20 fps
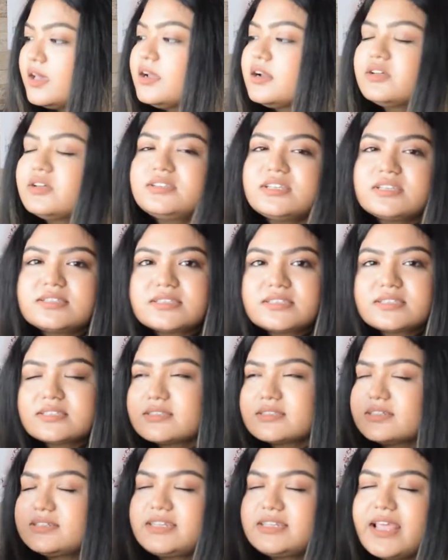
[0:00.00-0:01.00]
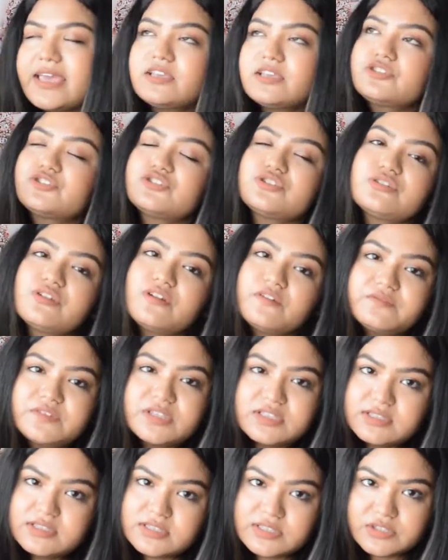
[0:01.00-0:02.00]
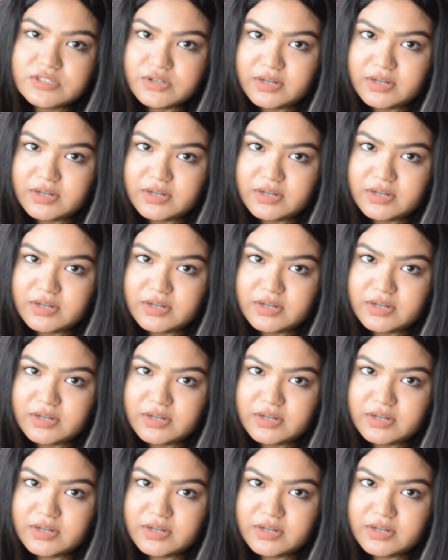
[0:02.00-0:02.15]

Now this, the texture of this is